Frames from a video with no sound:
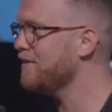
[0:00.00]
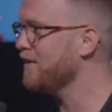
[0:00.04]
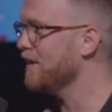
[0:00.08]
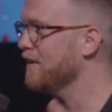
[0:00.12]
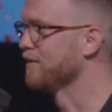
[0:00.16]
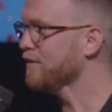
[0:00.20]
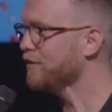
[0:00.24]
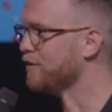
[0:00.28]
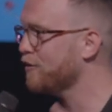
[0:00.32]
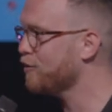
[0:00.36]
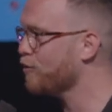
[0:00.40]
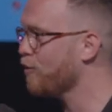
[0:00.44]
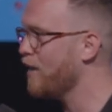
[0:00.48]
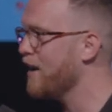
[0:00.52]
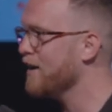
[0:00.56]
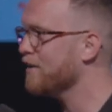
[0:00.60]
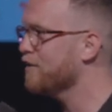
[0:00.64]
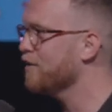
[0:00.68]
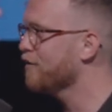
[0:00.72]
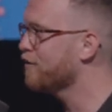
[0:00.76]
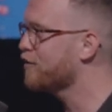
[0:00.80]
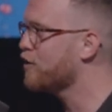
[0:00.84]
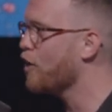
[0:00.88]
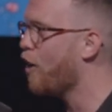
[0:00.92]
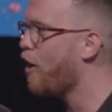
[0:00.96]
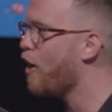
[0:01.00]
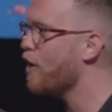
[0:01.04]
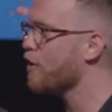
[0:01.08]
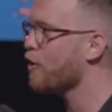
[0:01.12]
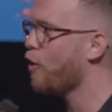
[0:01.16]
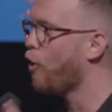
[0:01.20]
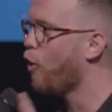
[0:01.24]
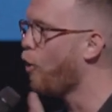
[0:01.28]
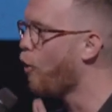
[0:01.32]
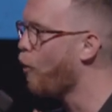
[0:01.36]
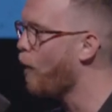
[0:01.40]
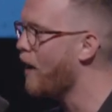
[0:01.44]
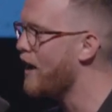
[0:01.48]
and strength of God
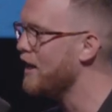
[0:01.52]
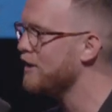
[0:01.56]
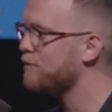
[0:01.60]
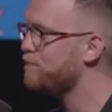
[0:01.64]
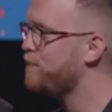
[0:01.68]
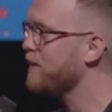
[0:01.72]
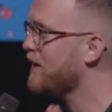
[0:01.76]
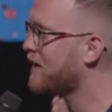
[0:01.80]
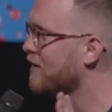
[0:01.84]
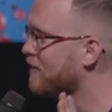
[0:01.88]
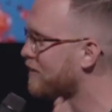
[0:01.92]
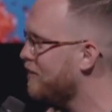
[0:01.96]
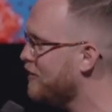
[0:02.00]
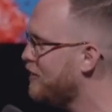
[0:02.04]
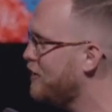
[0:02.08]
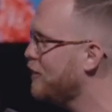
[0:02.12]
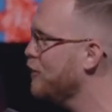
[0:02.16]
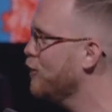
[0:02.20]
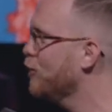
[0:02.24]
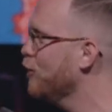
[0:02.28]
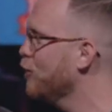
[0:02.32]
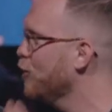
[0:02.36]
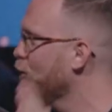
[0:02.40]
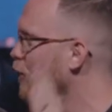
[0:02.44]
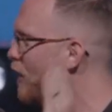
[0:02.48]
always because you